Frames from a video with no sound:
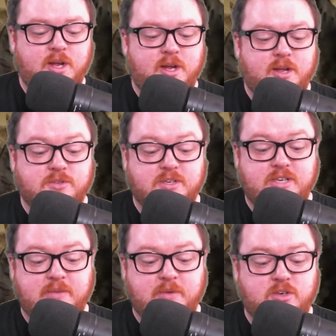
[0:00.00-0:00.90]
There's a
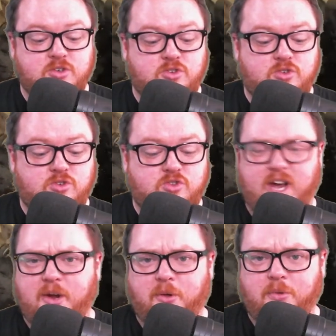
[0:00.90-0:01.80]
demon
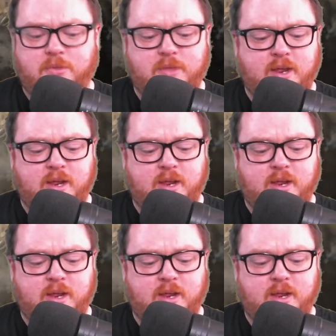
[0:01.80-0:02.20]
child thing,